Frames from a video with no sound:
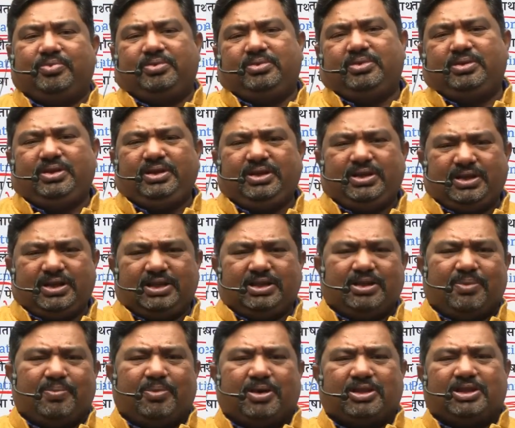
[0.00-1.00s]
It is the
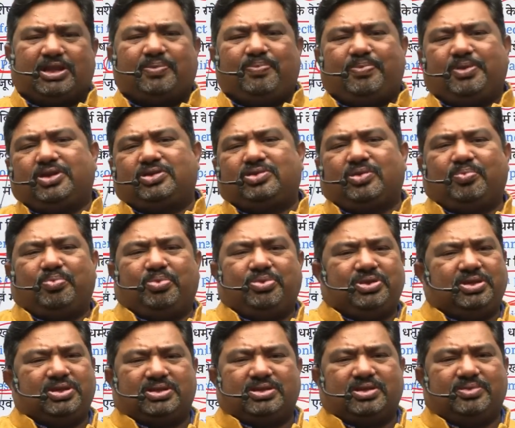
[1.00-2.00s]
mother place of
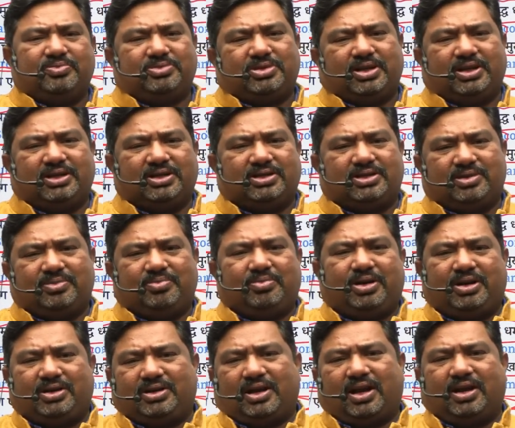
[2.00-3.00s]
Buddhism, Jainism
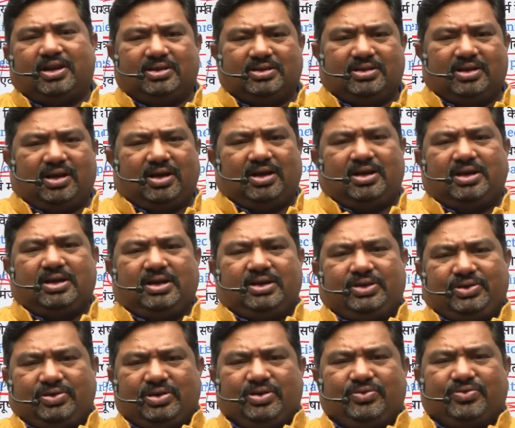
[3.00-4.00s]
and Nalanda
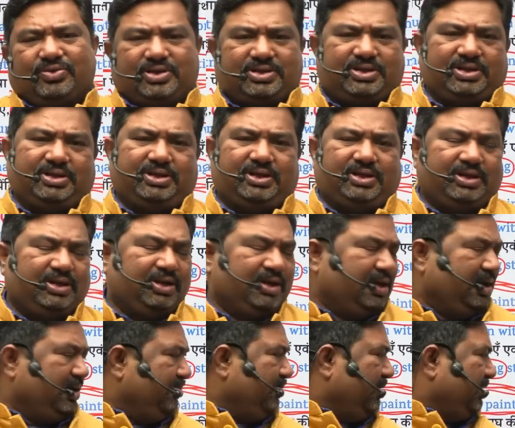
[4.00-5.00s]
University.
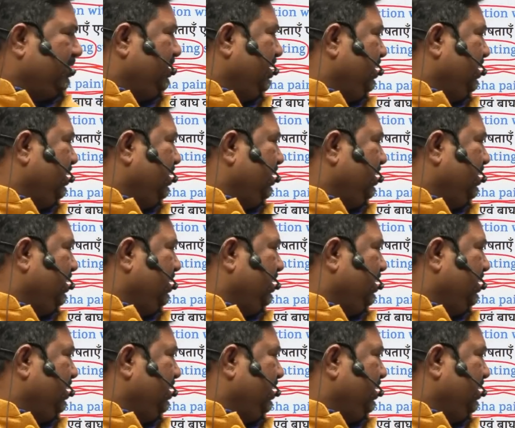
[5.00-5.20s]
But then